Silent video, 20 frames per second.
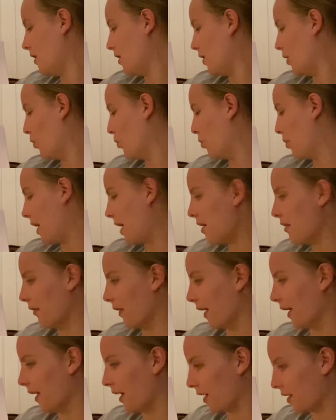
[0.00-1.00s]
A white
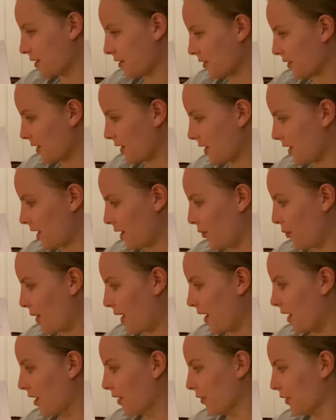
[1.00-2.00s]
rhinoceros can
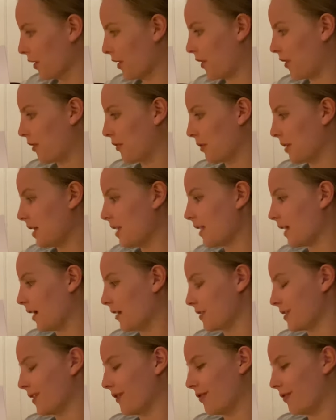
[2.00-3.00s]
weigh over
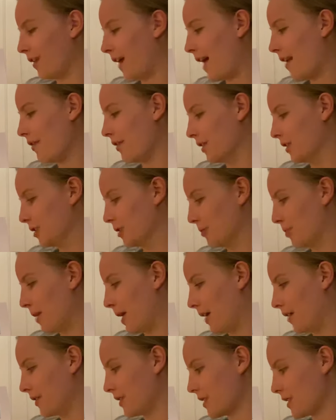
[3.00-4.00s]
3,500
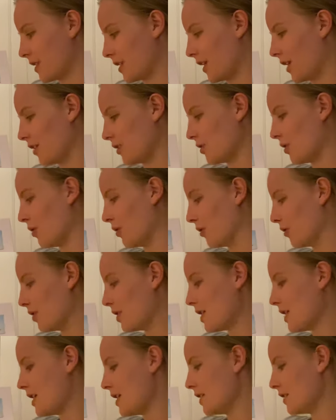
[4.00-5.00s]
pounds as an adult.
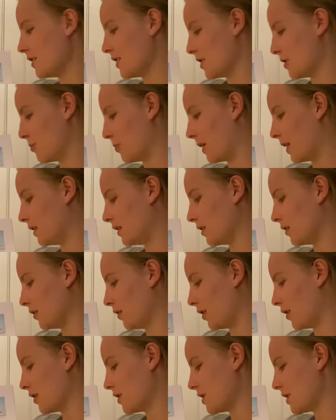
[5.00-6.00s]
Despite their
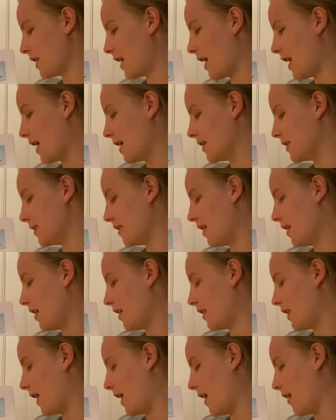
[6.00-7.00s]
large size,
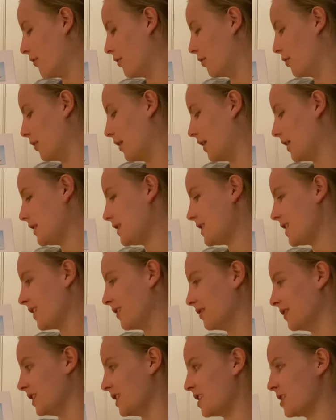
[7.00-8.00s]
they have
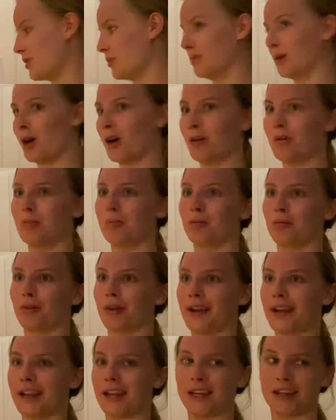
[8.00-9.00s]
relatively small
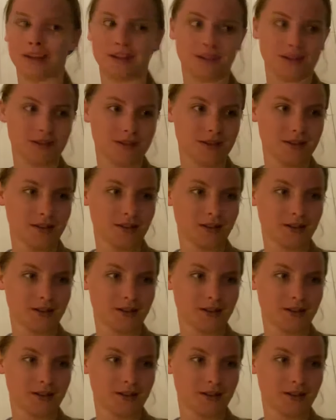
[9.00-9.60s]
brains.